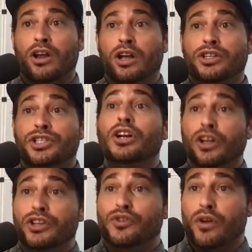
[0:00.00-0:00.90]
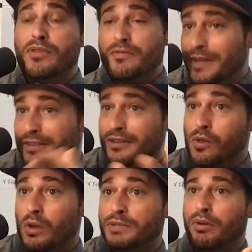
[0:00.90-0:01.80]
should contribute because they're the
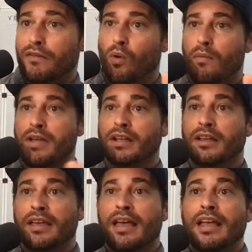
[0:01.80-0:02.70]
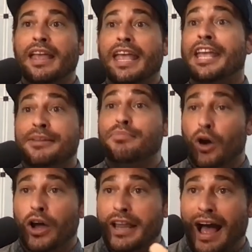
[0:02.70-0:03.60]
ones performing.
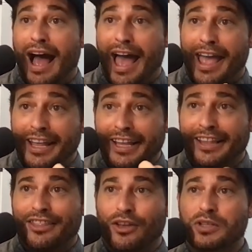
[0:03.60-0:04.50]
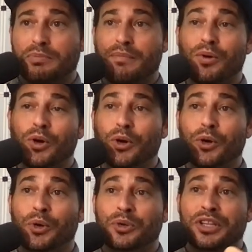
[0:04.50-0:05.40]
Input, I, those people
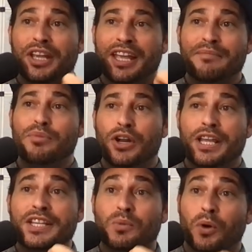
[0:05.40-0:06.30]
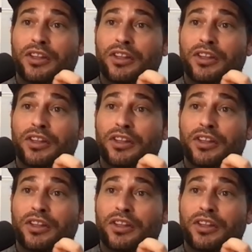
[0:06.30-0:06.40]
whose input is worth